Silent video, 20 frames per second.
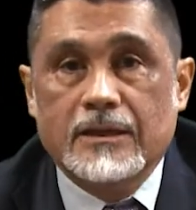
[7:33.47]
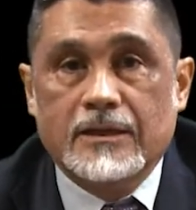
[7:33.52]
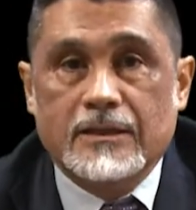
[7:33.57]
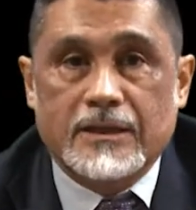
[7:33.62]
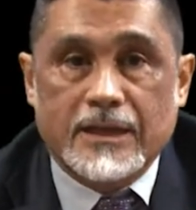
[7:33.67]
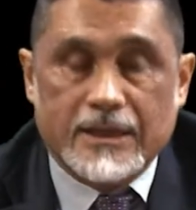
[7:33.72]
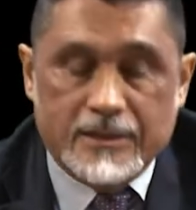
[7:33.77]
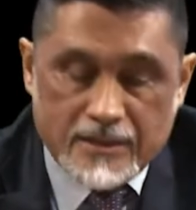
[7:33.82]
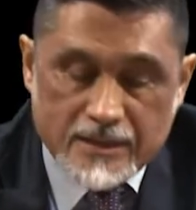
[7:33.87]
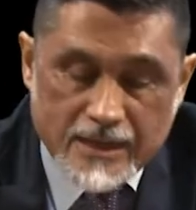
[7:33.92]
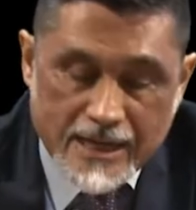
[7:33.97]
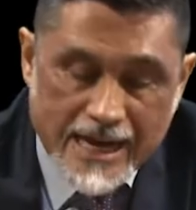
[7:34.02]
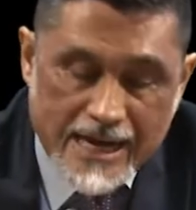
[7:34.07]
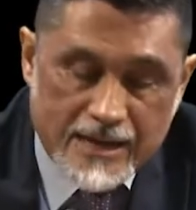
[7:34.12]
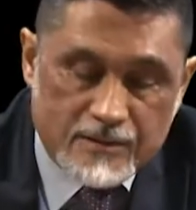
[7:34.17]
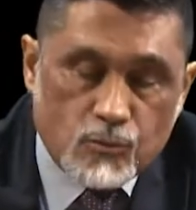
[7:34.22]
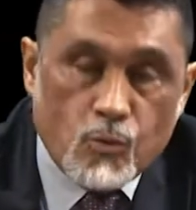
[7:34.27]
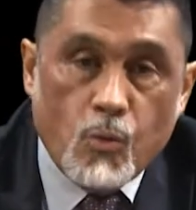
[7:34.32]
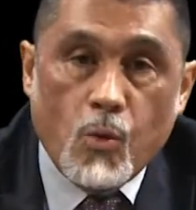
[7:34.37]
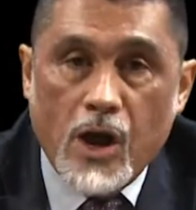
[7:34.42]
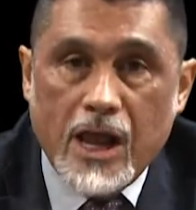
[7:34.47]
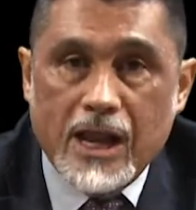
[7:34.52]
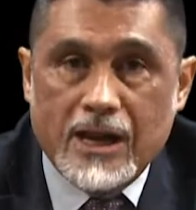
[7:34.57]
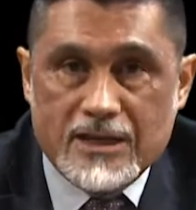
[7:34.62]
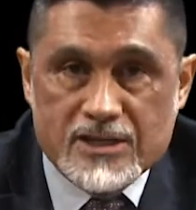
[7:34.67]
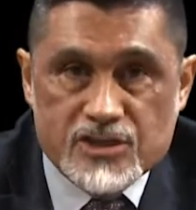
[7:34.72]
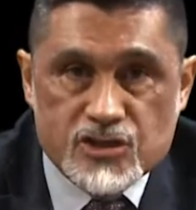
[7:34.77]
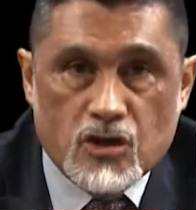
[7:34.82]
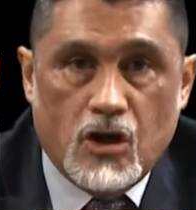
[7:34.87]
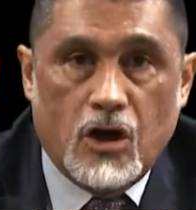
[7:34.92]
that has
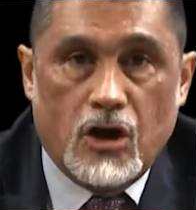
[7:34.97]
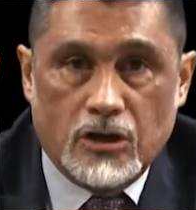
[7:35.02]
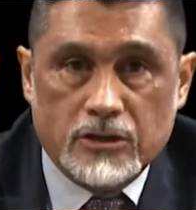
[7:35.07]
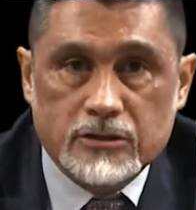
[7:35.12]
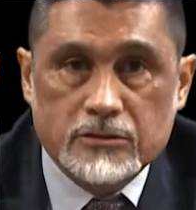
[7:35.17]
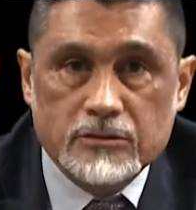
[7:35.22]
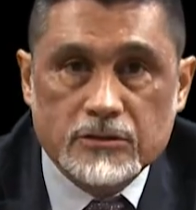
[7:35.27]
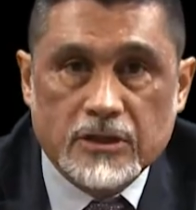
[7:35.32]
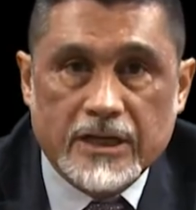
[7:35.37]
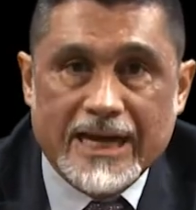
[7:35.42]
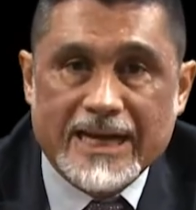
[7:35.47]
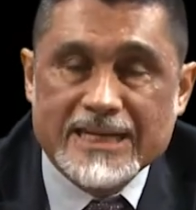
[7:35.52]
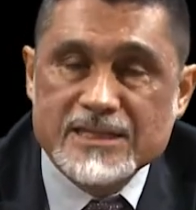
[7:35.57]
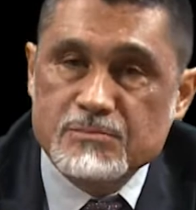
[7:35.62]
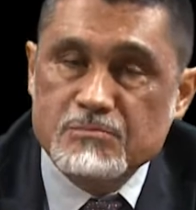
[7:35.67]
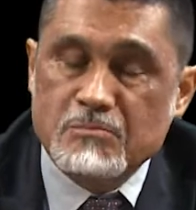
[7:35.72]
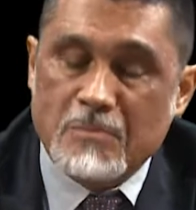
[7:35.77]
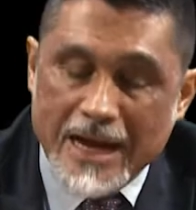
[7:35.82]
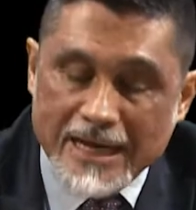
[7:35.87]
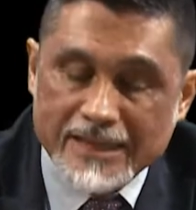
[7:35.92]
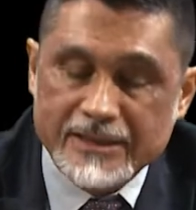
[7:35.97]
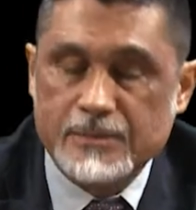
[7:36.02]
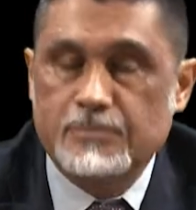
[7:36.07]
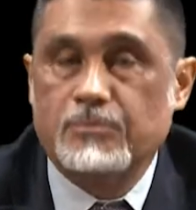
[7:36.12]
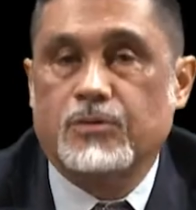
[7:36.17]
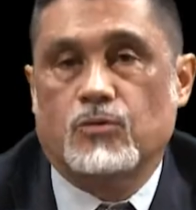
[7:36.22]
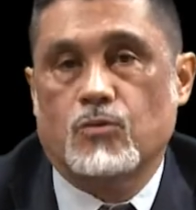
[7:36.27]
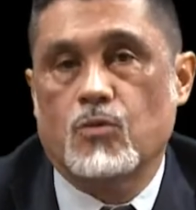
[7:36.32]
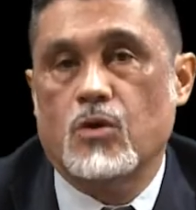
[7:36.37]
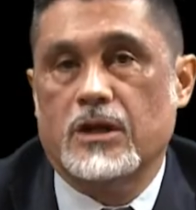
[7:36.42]
wells on has
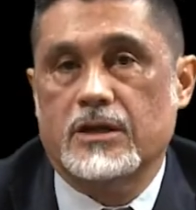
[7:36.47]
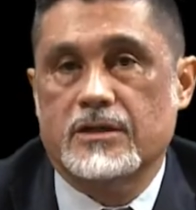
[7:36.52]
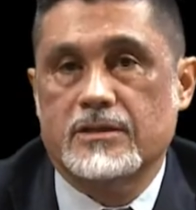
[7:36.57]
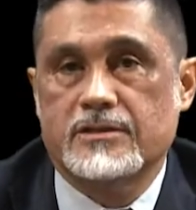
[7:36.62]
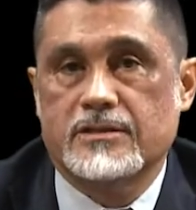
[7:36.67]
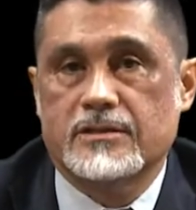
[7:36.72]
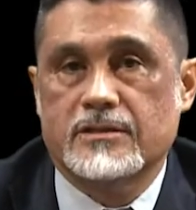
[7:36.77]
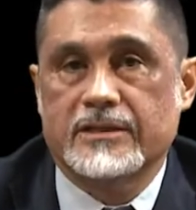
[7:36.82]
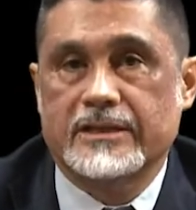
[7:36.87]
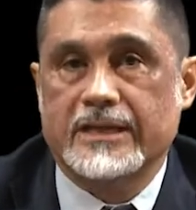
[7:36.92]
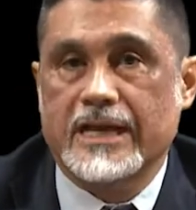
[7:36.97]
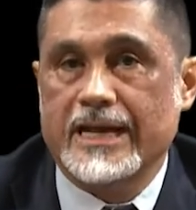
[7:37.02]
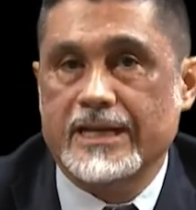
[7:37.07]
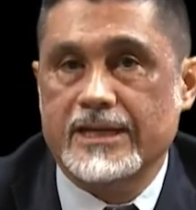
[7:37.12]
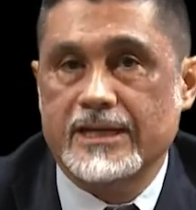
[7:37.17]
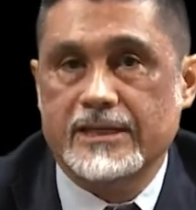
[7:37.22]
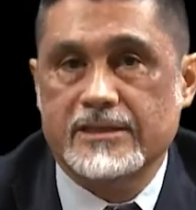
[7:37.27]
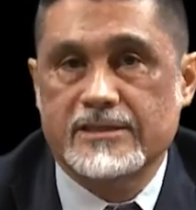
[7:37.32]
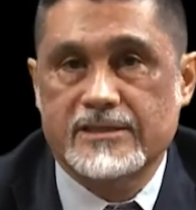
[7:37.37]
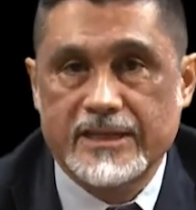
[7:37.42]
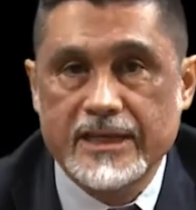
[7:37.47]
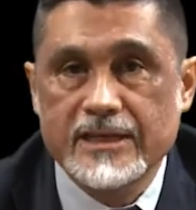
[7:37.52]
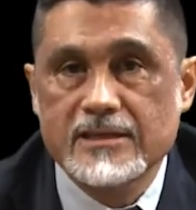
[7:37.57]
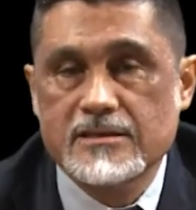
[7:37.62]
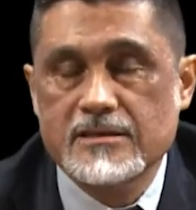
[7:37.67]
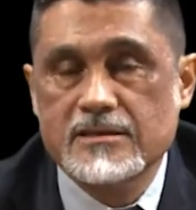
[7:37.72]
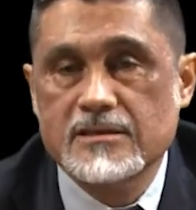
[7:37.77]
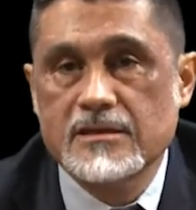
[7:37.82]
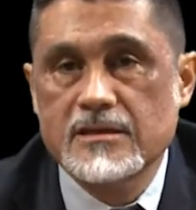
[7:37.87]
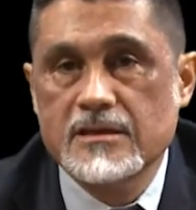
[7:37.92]
multiple wells,
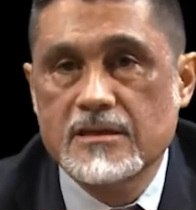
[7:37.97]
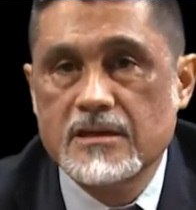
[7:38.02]
96,